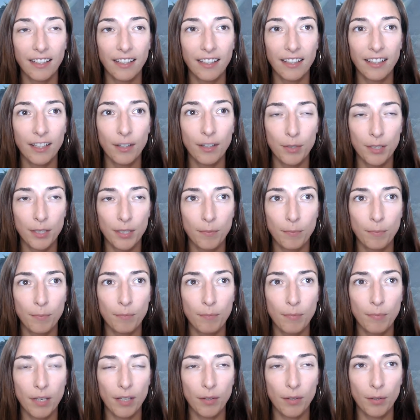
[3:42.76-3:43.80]
was
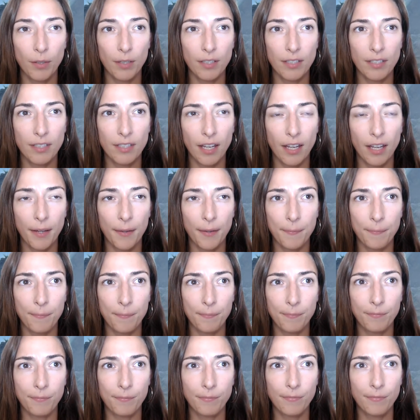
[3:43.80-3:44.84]

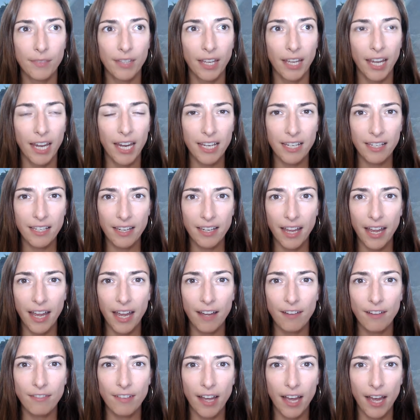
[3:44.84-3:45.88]
8.5
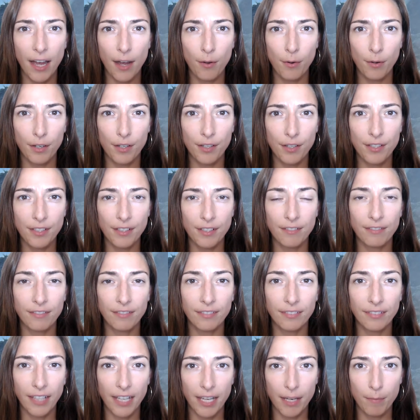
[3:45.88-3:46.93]
hours of
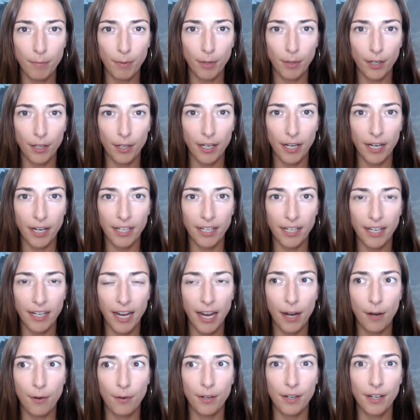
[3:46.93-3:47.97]
labor and 1.5
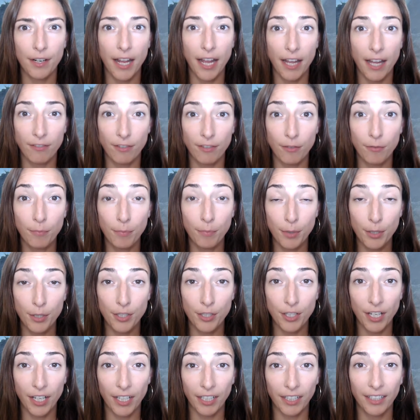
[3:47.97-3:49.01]
hours of
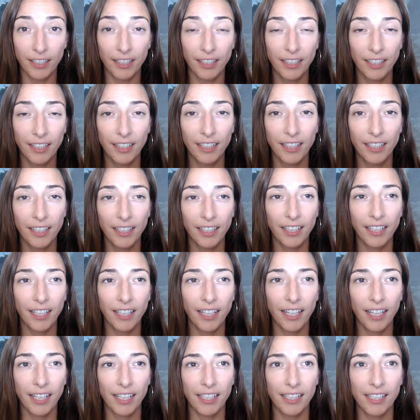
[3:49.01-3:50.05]
pushing.
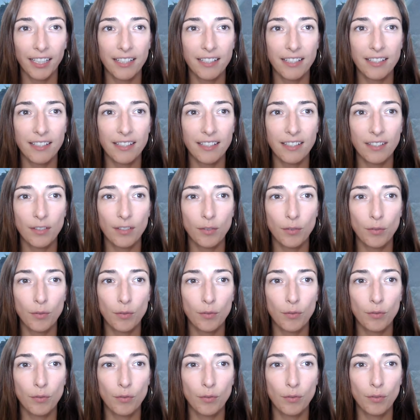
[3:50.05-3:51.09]
And
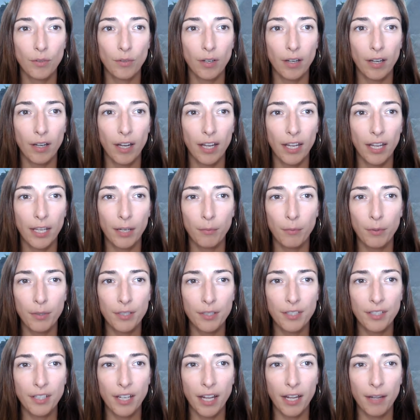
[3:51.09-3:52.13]
it
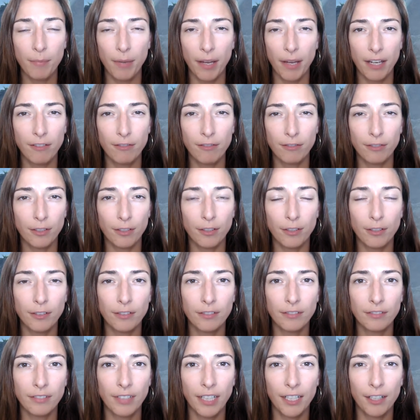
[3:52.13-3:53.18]
was not painful.
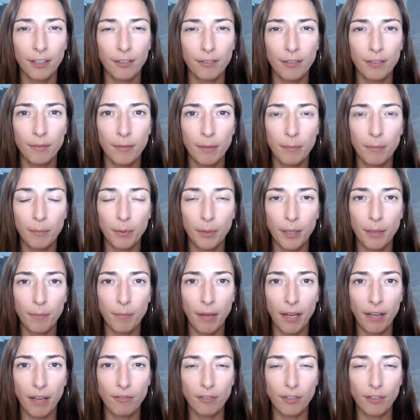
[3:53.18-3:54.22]
I don't remember it
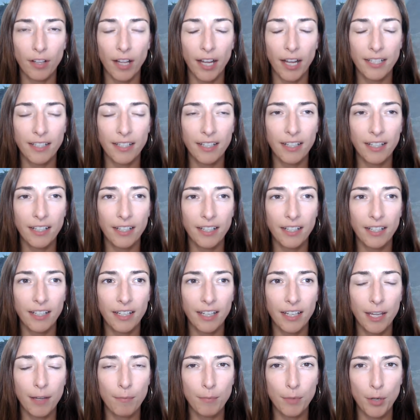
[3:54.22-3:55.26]
painful. I did a
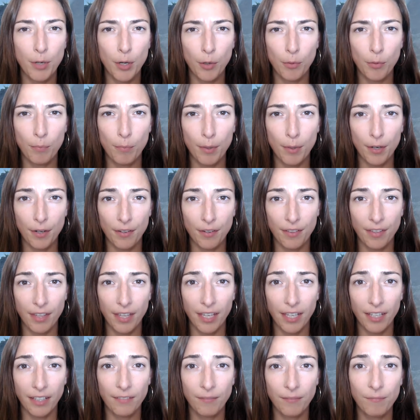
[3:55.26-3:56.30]

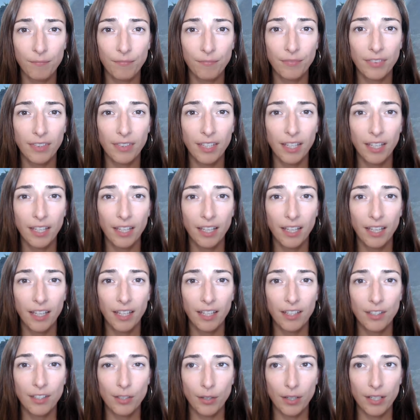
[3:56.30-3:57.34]
HypnoBirthing.
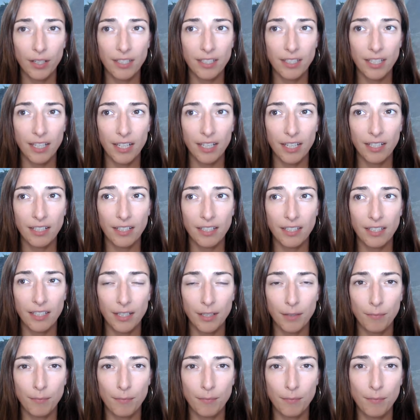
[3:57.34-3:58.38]
So I did
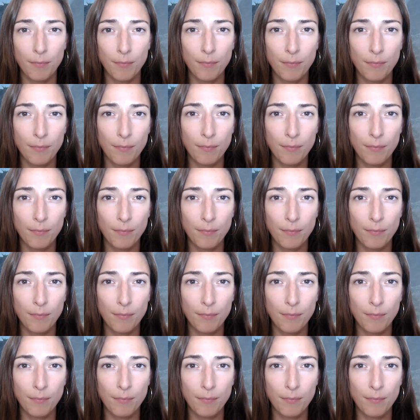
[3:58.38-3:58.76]
some